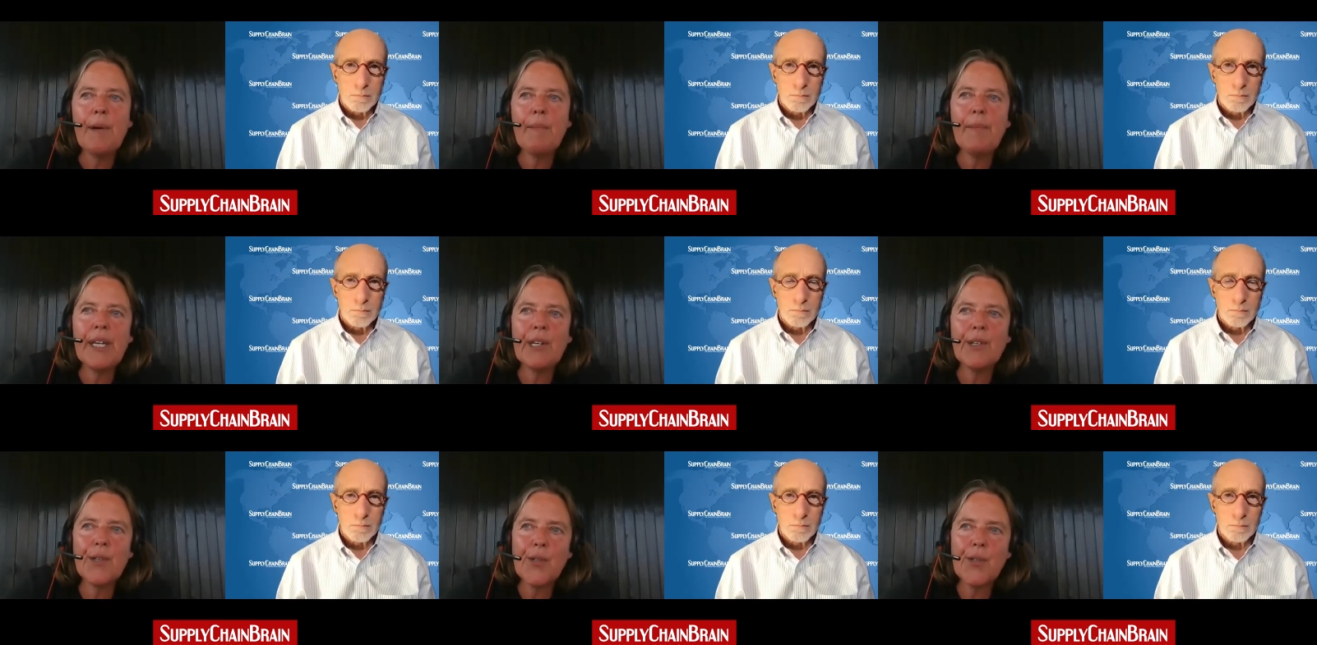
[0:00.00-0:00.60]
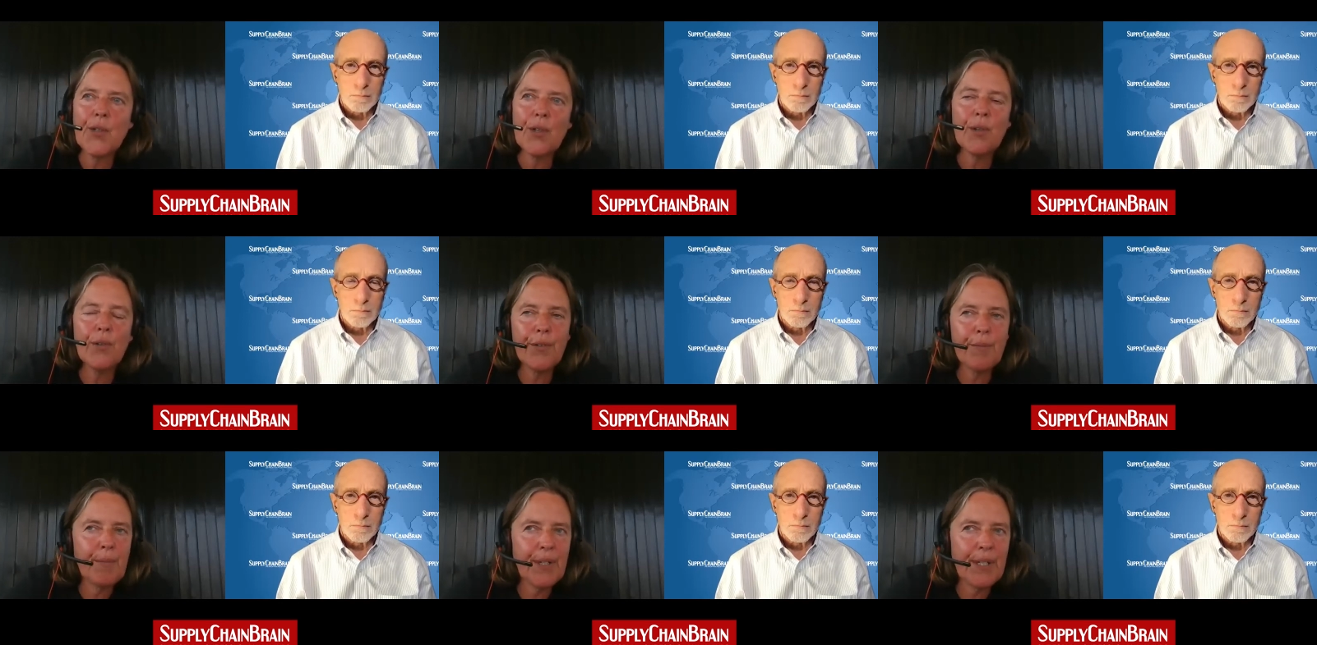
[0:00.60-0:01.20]
Speaker 1: because
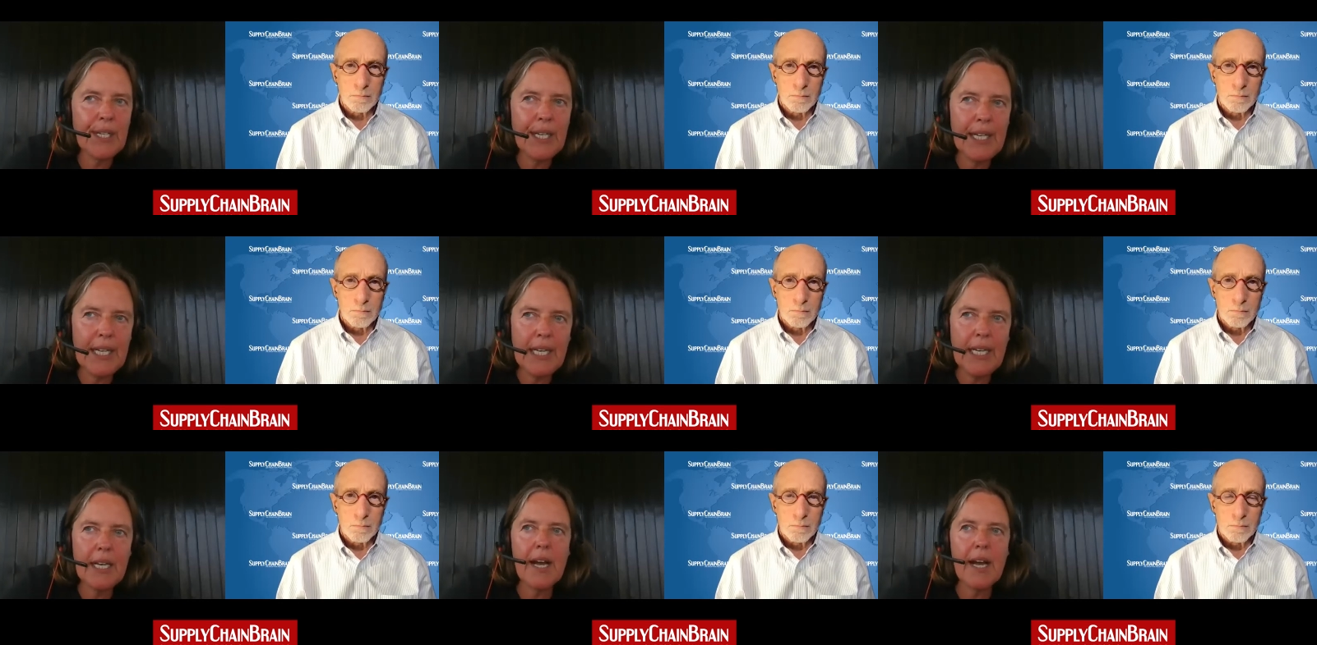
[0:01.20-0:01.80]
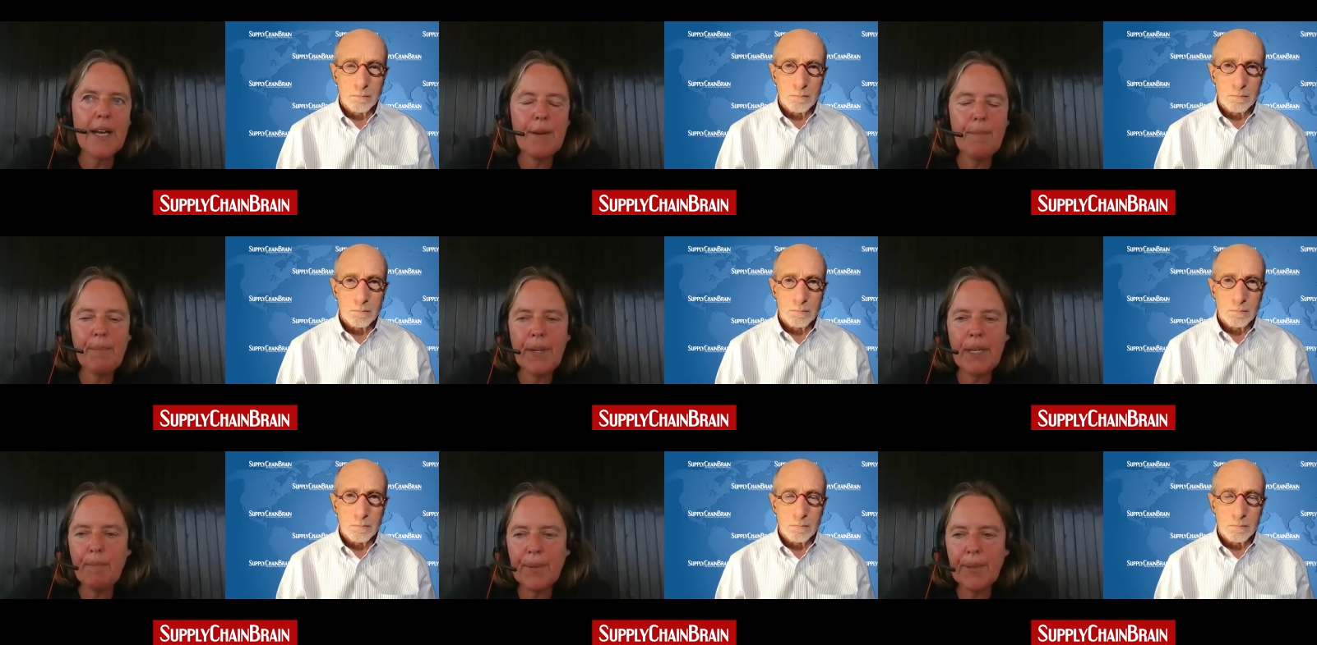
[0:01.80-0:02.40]
ultimately uh, the
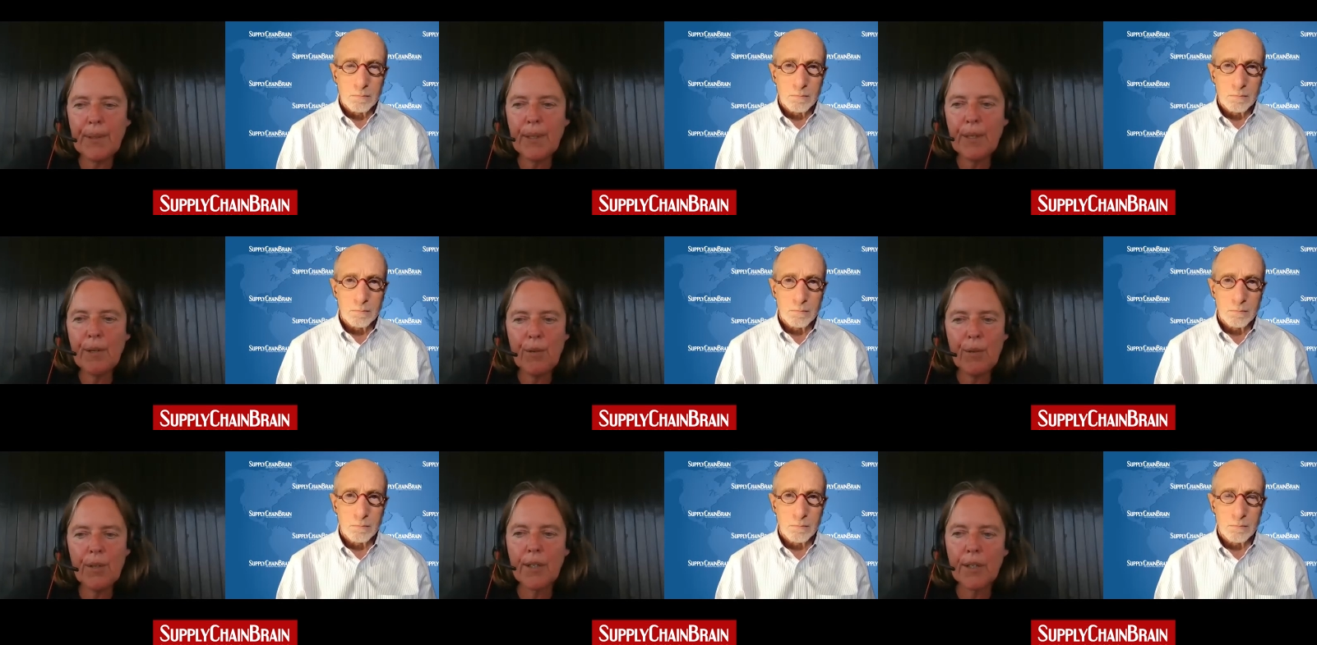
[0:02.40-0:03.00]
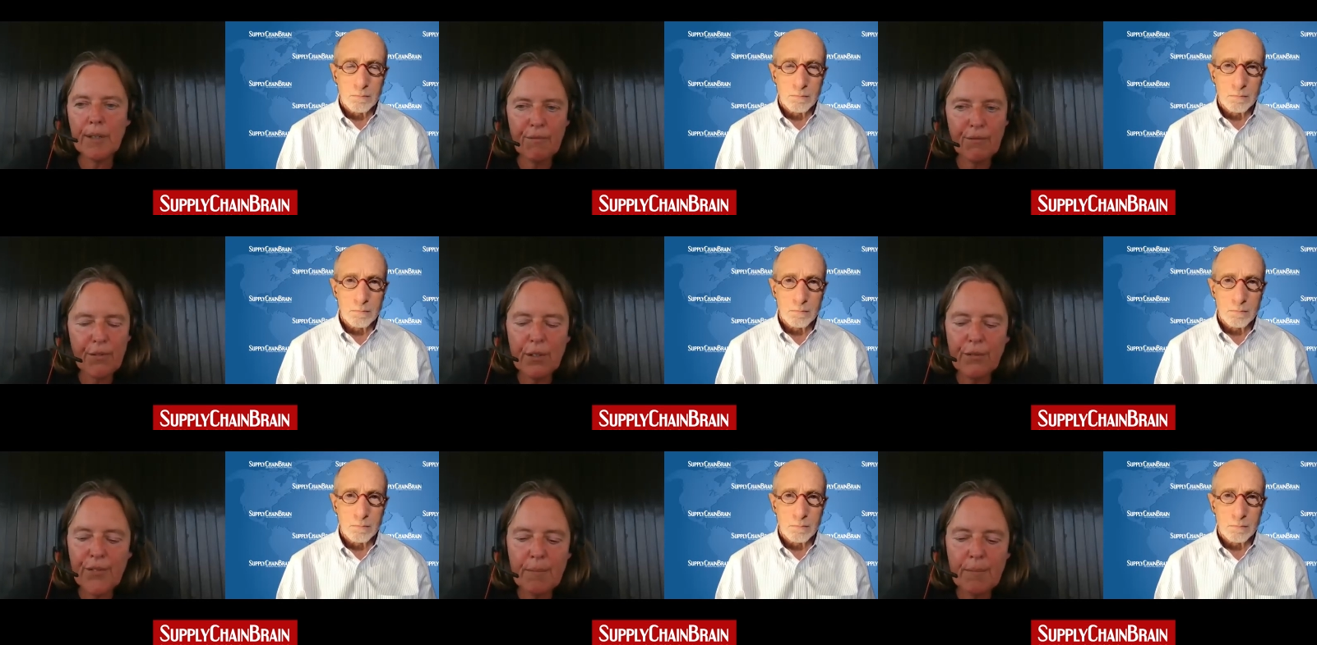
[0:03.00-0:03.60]
people who are
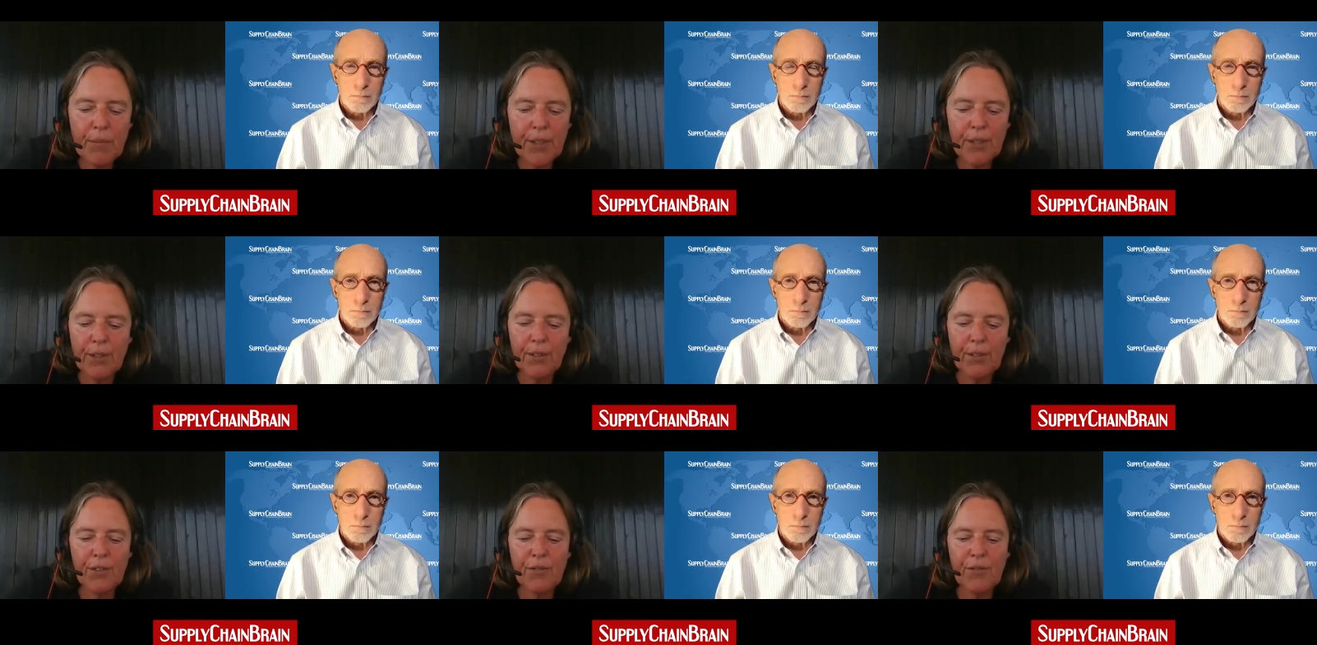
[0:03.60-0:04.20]
involved in modern